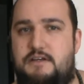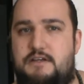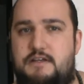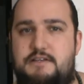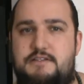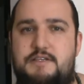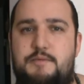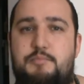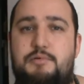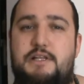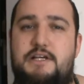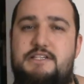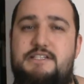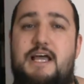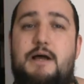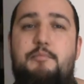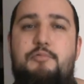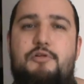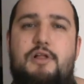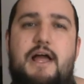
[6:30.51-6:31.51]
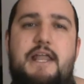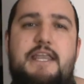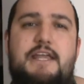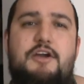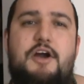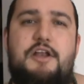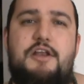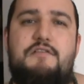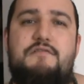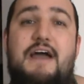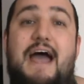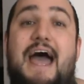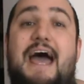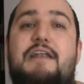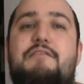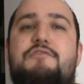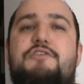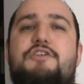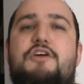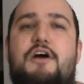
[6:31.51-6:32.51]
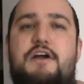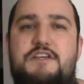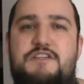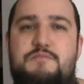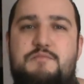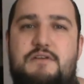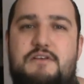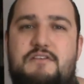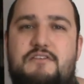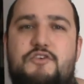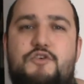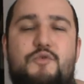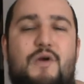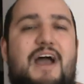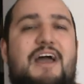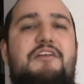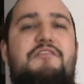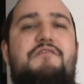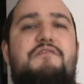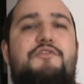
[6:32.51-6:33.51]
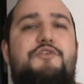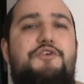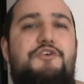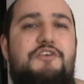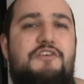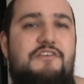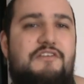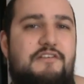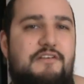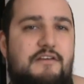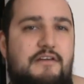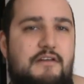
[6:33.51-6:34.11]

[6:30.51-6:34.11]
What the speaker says: simple example, any kind of advertisement, to advert